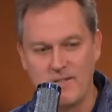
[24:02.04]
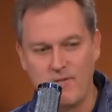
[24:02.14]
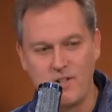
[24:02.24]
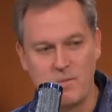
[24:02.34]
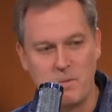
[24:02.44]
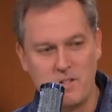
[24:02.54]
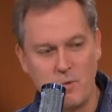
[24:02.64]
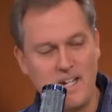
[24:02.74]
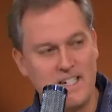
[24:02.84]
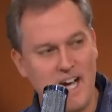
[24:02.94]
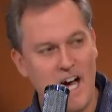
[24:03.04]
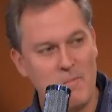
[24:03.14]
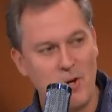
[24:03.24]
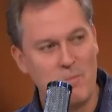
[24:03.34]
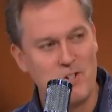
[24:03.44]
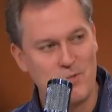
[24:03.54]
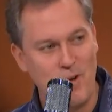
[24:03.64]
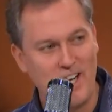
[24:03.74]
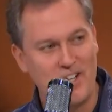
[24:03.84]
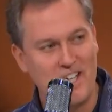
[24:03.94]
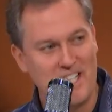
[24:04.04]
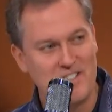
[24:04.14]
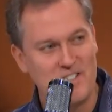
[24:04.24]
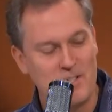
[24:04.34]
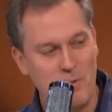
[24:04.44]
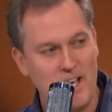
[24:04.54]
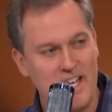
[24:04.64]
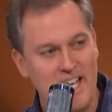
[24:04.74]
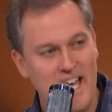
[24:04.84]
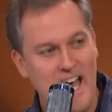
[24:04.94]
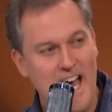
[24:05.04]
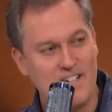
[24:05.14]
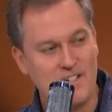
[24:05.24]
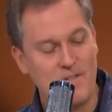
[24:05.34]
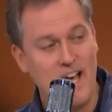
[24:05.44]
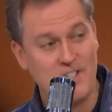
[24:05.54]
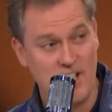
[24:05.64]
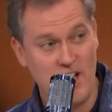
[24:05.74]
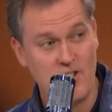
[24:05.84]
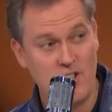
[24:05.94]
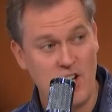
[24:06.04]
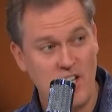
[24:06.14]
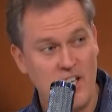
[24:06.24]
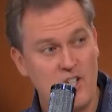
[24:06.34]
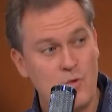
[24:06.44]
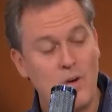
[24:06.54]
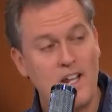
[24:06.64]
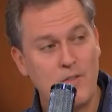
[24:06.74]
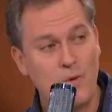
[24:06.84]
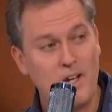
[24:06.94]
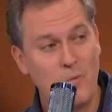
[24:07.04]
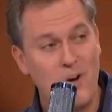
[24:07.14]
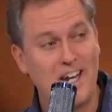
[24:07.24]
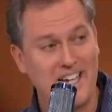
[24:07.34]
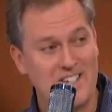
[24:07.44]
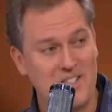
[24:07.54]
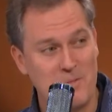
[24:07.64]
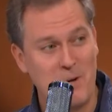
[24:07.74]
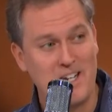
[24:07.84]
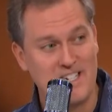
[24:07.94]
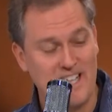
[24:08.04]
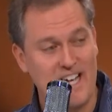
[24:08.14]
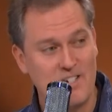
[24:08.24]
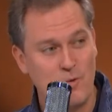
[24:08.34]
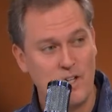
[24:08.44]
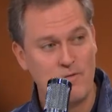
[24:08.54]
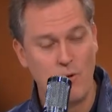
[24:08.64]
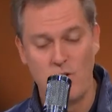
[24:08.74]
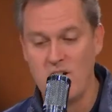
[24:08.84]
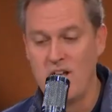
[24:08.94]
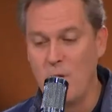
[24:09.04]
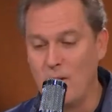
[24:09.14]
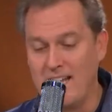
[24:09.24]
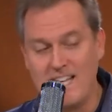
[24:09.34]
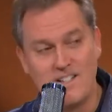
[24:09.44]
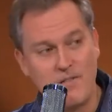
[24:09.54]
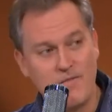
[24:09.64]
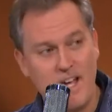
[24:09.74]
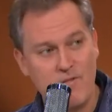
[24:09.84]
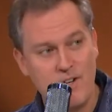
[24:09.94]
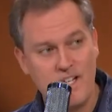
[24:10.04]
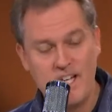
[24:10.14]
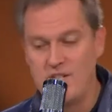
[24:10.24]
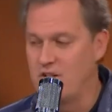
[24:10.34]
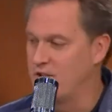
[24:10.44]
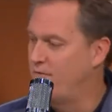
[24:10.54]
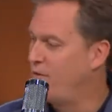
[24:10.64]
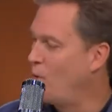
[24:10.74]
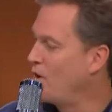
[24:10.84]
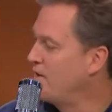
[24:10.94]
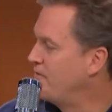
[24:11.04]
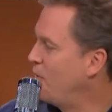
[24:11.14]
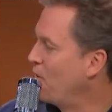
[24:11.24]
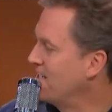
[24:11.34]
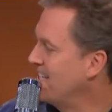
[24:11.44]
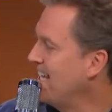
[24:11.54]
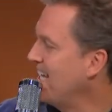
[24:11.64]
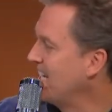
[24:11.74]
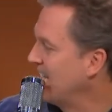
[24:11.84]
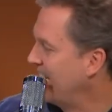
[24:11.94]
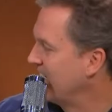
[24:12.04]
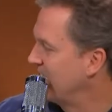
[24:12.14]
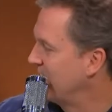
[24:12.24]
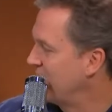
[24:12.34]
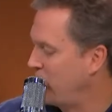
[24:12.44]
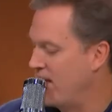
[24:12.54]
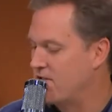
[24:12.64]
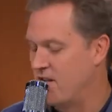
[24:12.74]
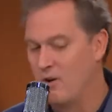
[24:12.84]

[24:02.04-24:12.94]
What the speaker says: difference between Tom Herman's record against the spread as an underdog, 23-1 against the spread in his last 24. When he's a favorite, just 4-14 against the spread.